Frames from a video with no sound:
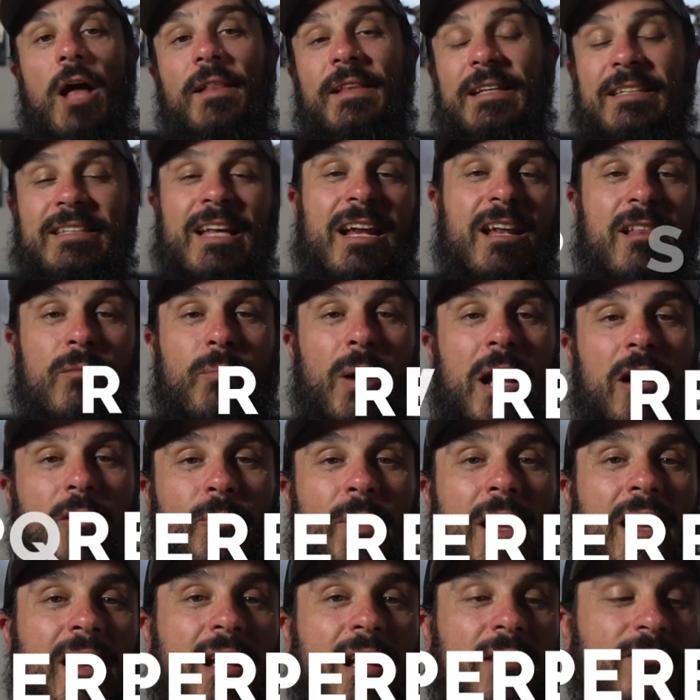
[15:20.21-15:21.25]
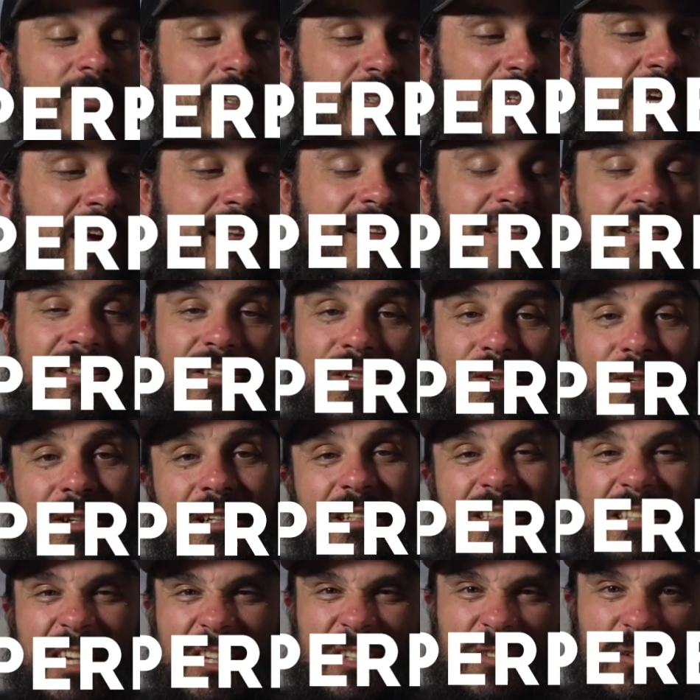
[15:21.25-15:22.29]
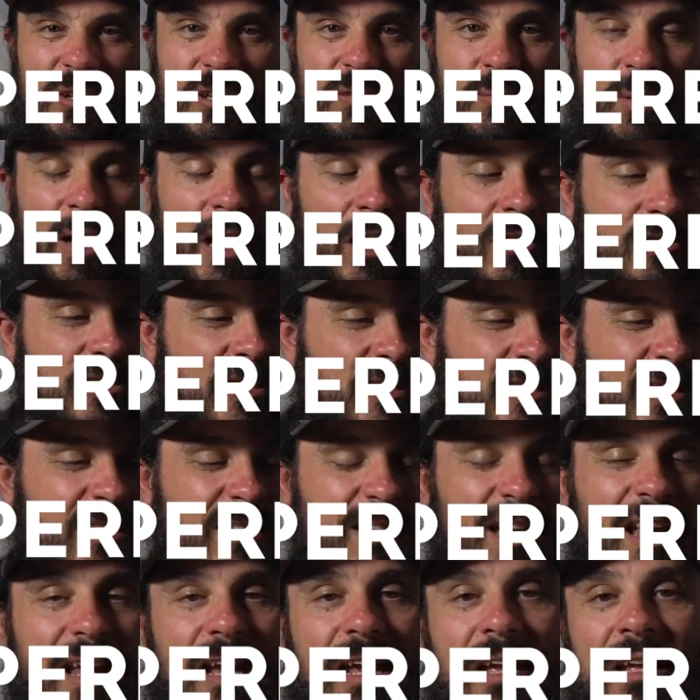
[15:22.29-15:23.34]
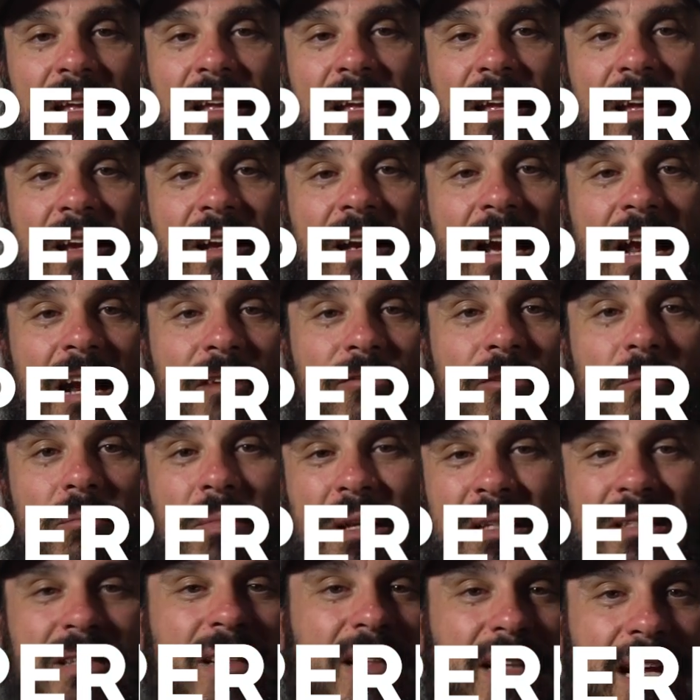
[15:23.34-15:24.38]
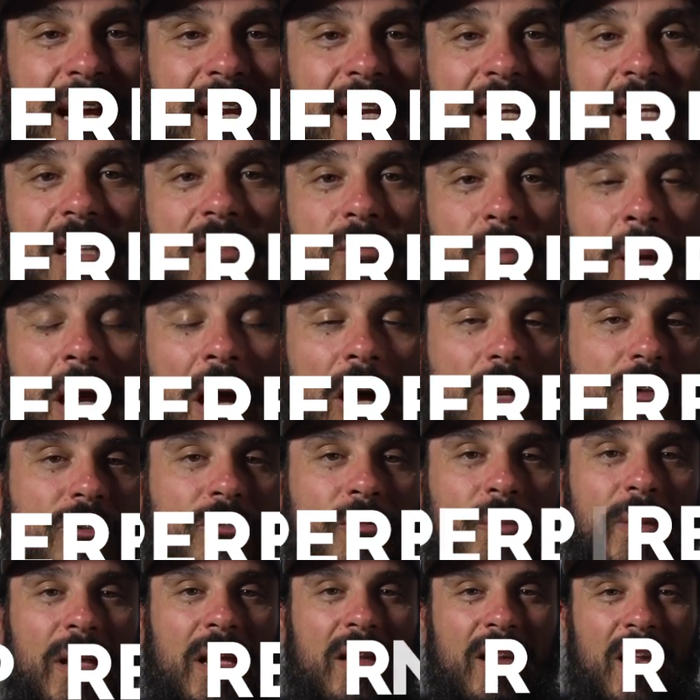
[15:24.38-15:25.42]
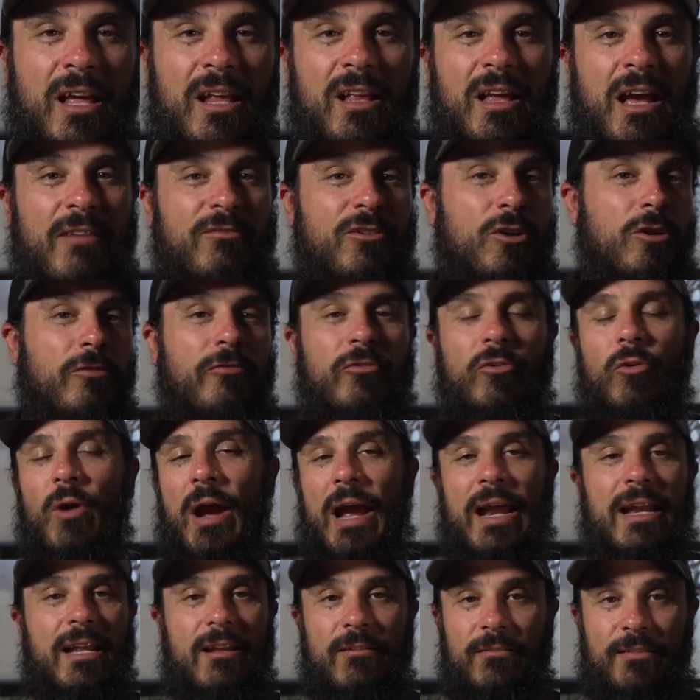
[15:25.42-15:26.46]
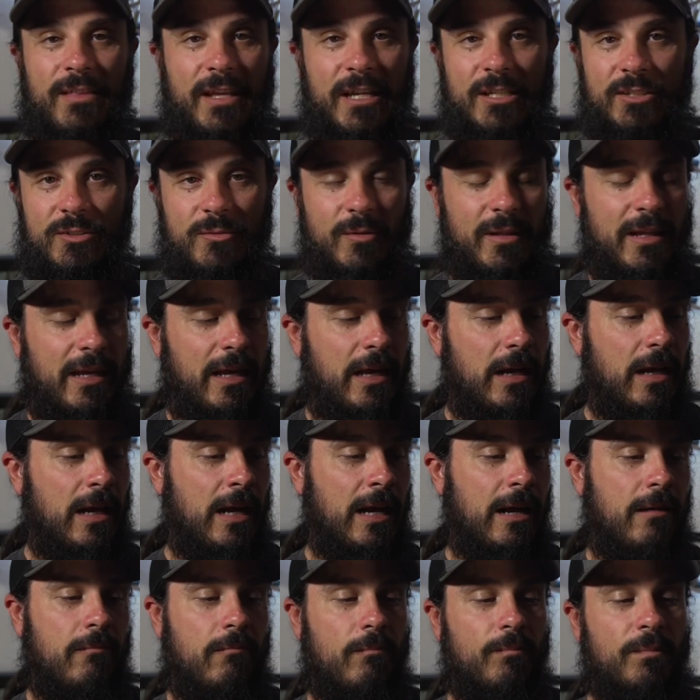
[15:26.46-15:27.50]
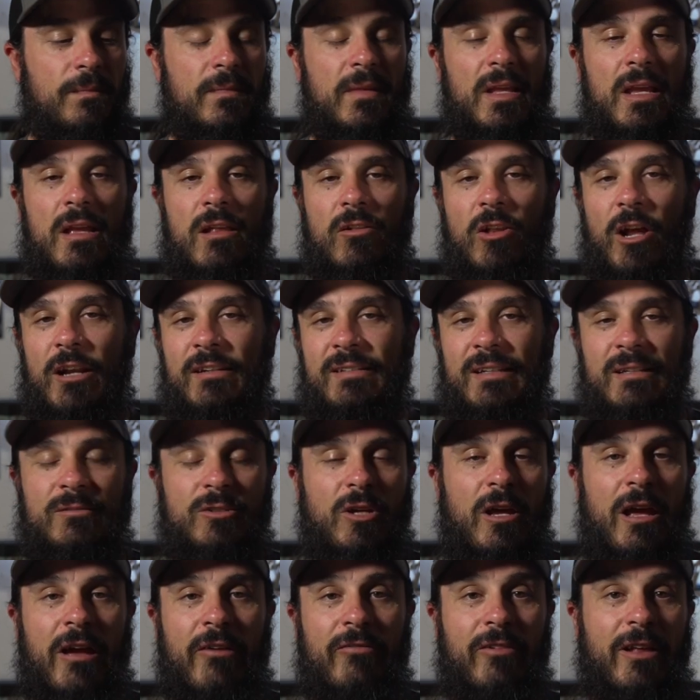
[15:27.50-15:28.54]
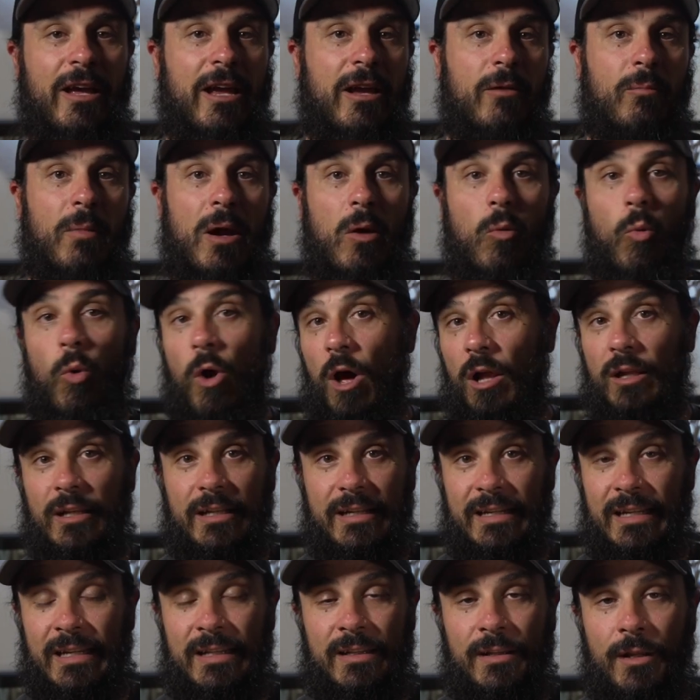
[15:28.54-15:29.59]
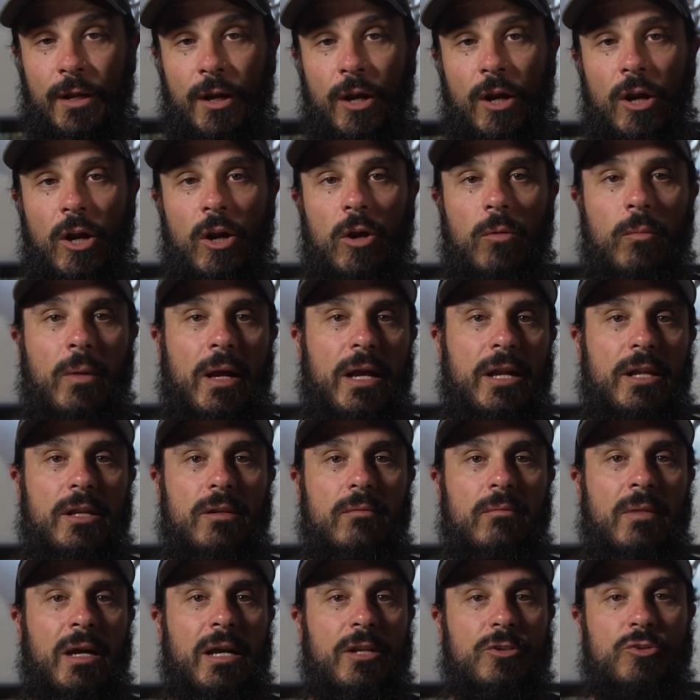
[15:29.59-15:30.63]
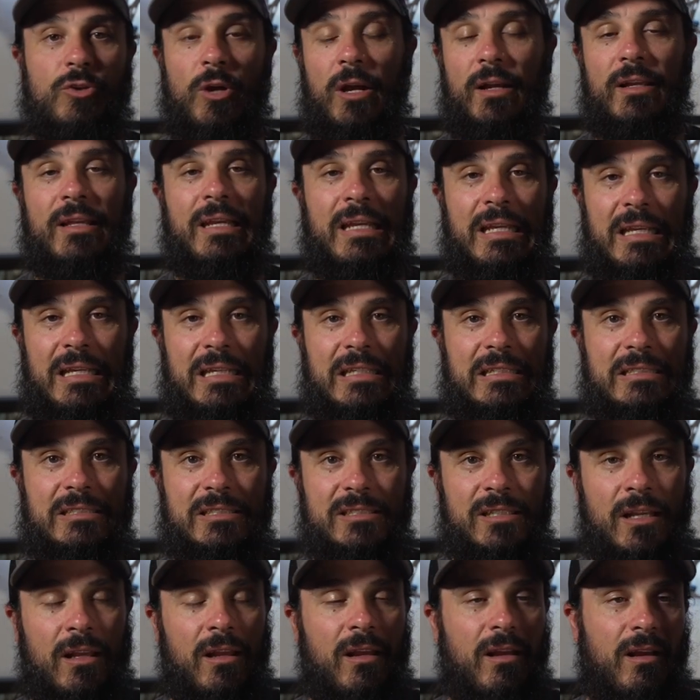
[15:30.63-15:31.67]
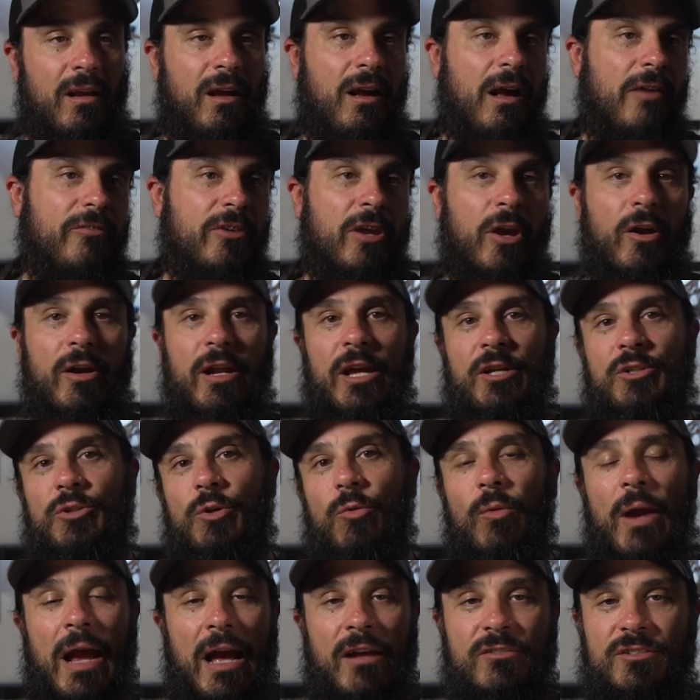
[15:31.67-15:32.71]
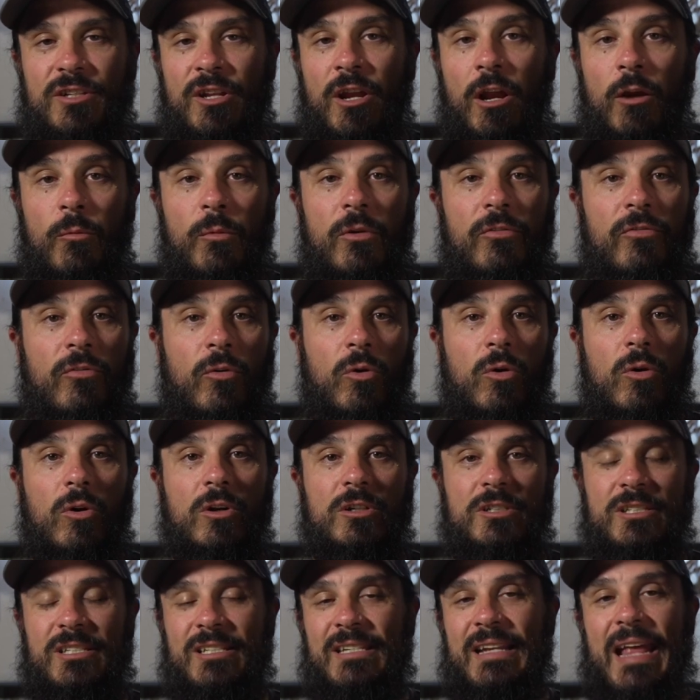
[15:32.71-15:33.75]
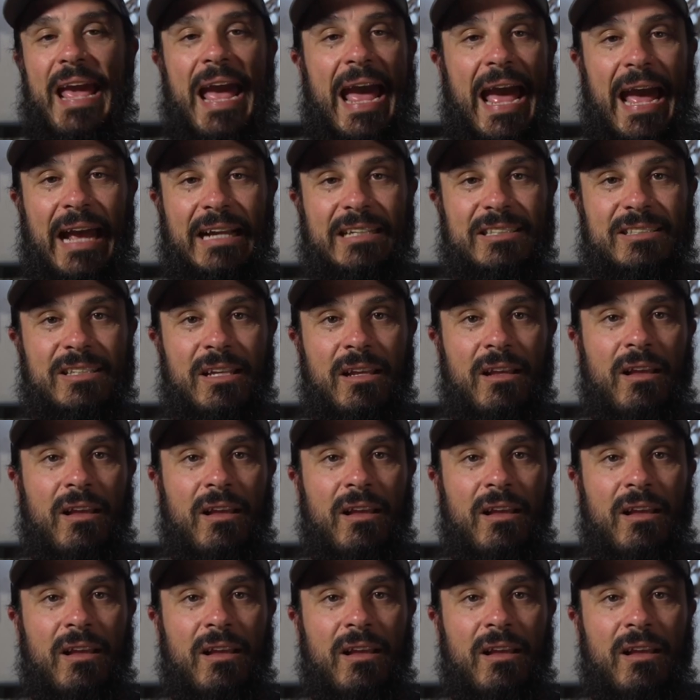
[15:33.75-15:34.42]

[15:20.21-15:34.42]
On this side of the Bino pack, I've just got this little accessories pouch. This is like kind of a miscellaneous pouch for me. I do a variety of things with it. A lot of times I'll have like my wallet in there, my truck keys. I've carried extra rounds in here before, snacks.